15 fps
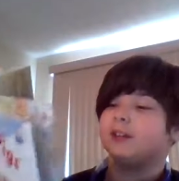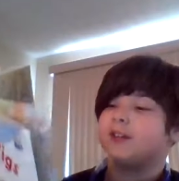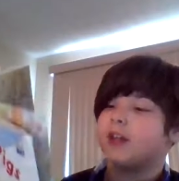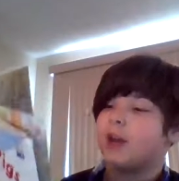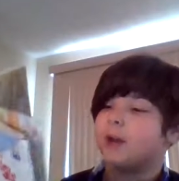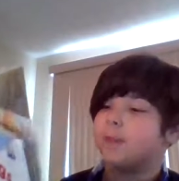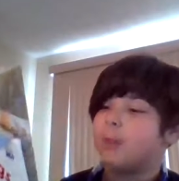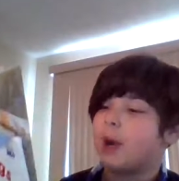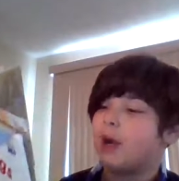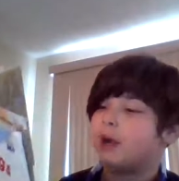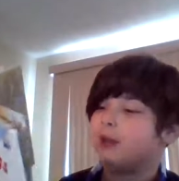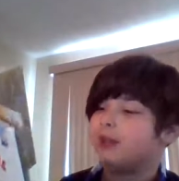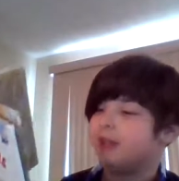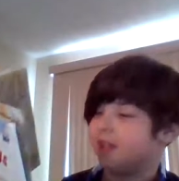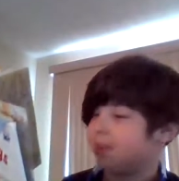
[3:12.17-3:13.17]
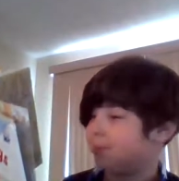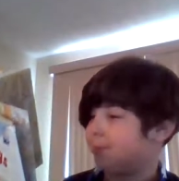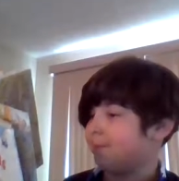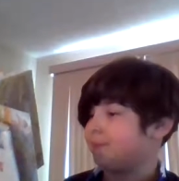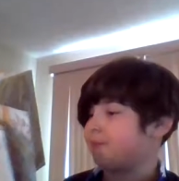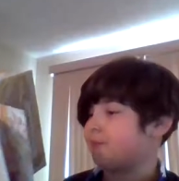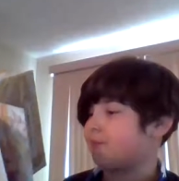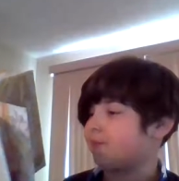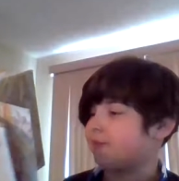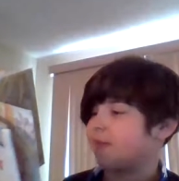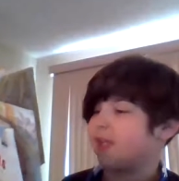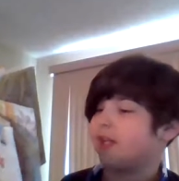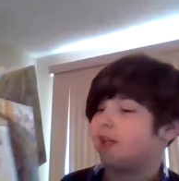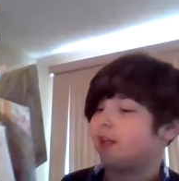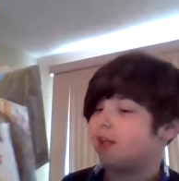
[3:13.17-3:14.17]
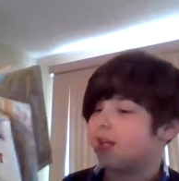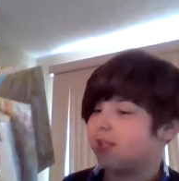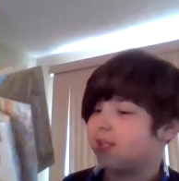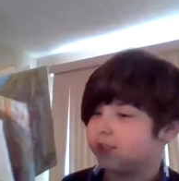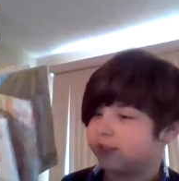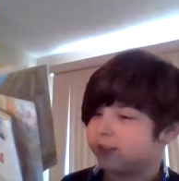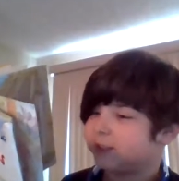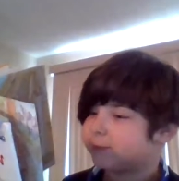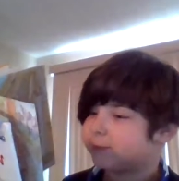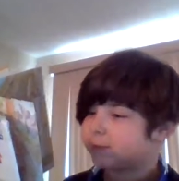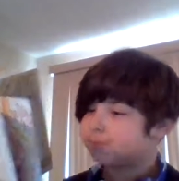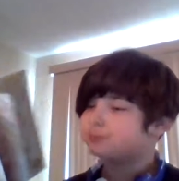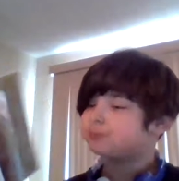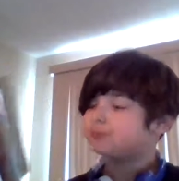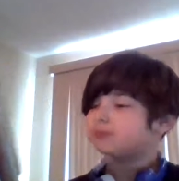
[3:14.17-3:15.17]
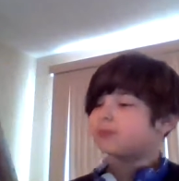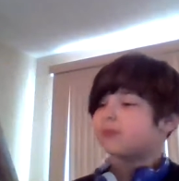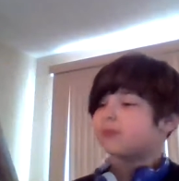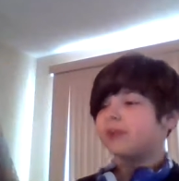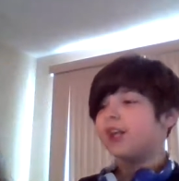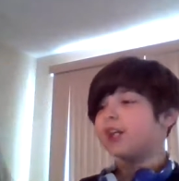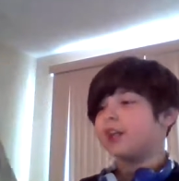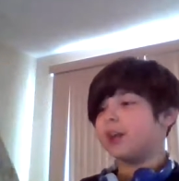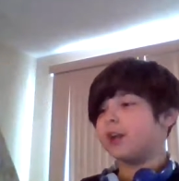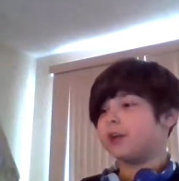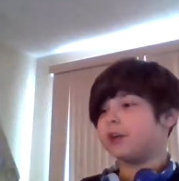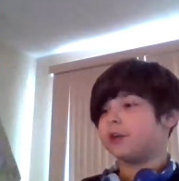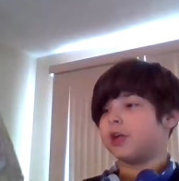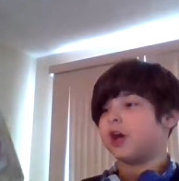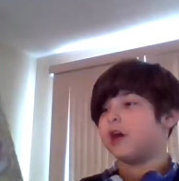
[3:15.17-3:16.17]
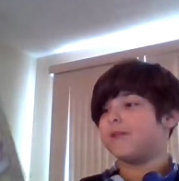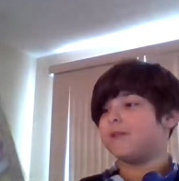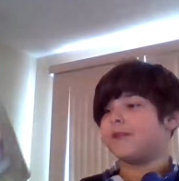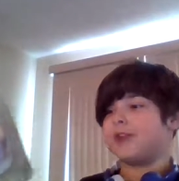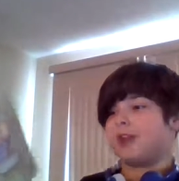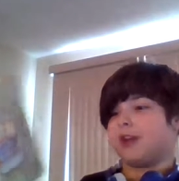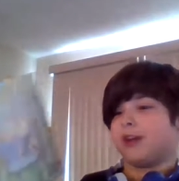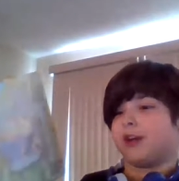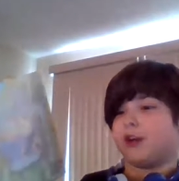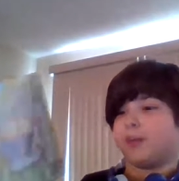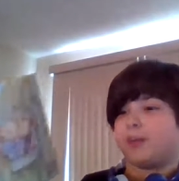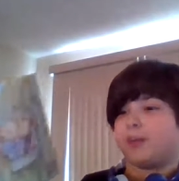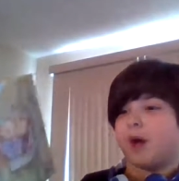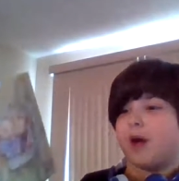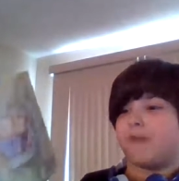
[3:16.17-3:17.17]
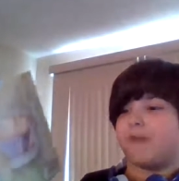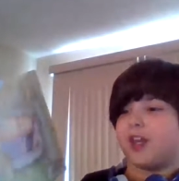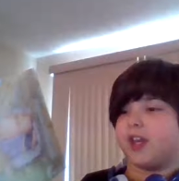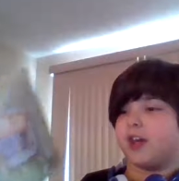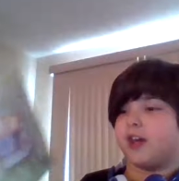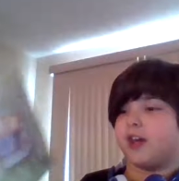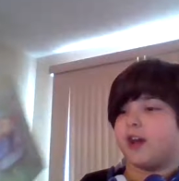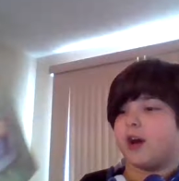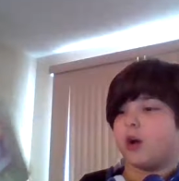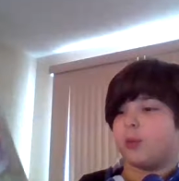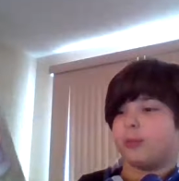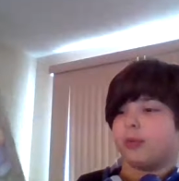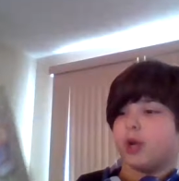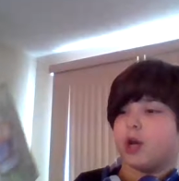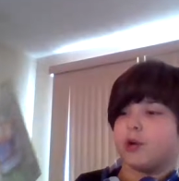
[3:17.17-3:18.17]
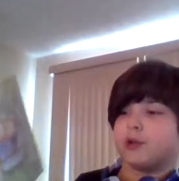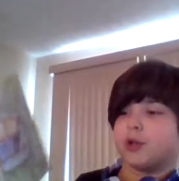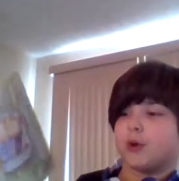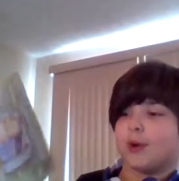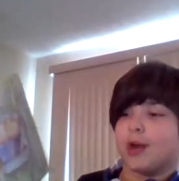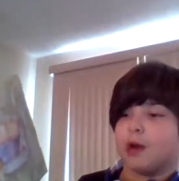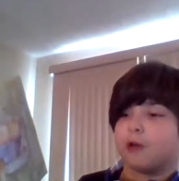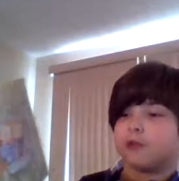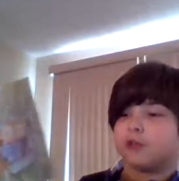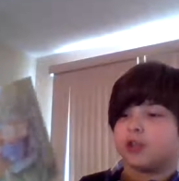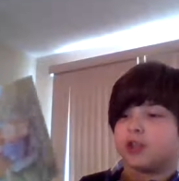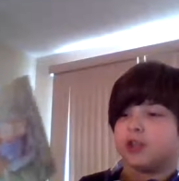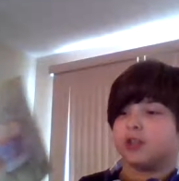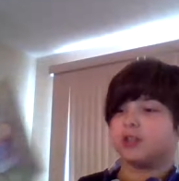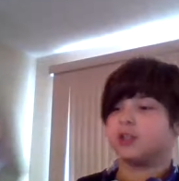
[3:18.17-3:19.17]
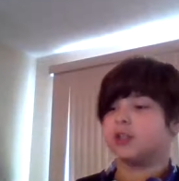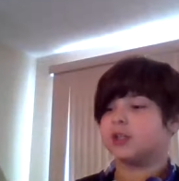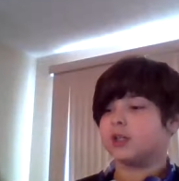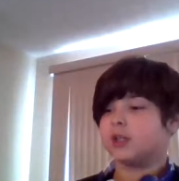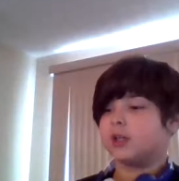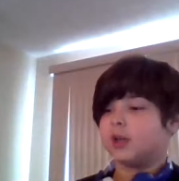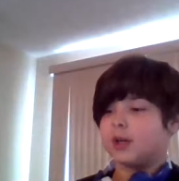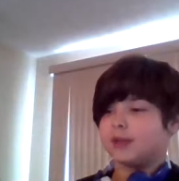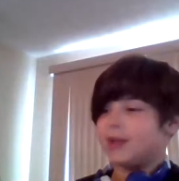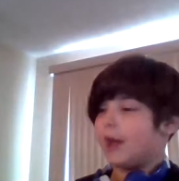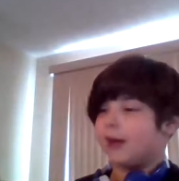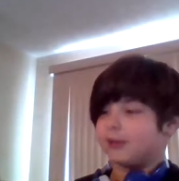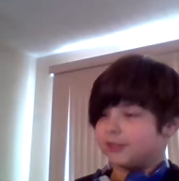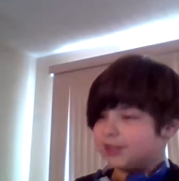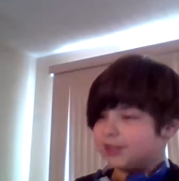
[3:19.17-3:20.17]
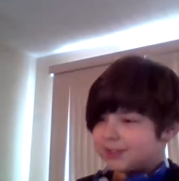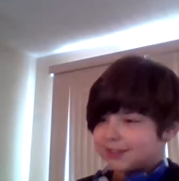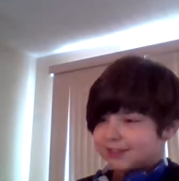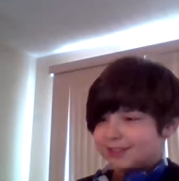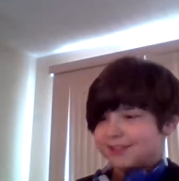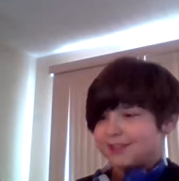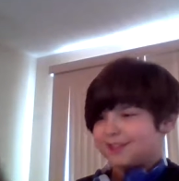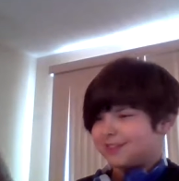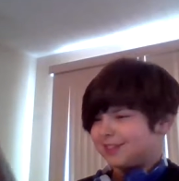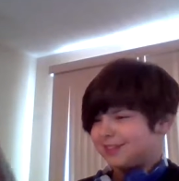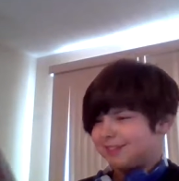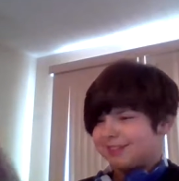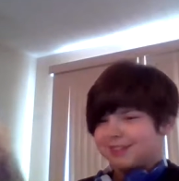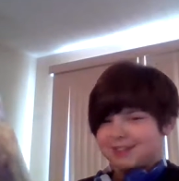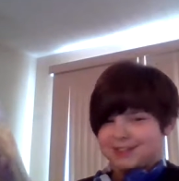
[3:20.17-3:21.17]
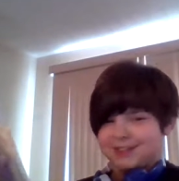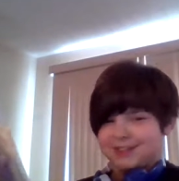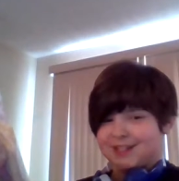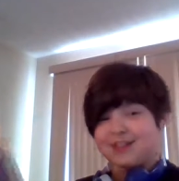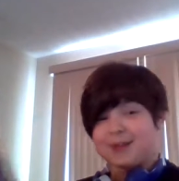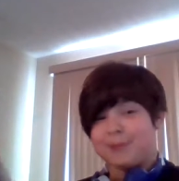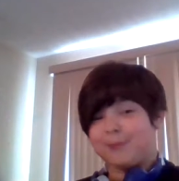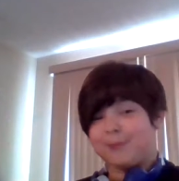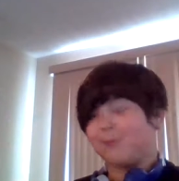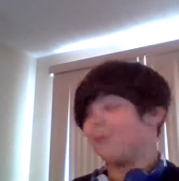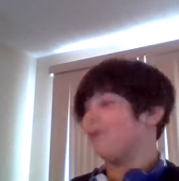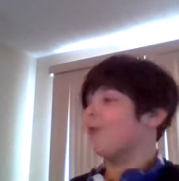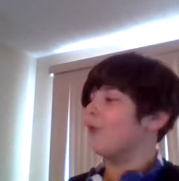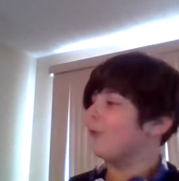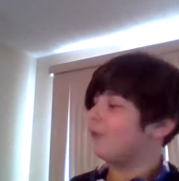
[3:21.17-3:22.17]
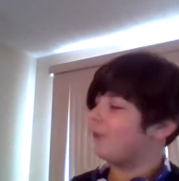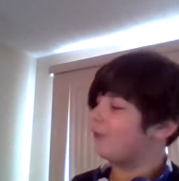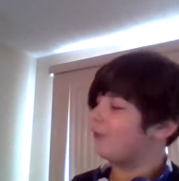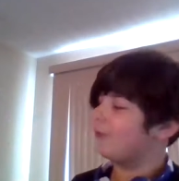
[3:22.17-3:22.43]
said Punky and Lazy. Then I'll huff and I'll puff and I'll blow your house in, down said the wolf.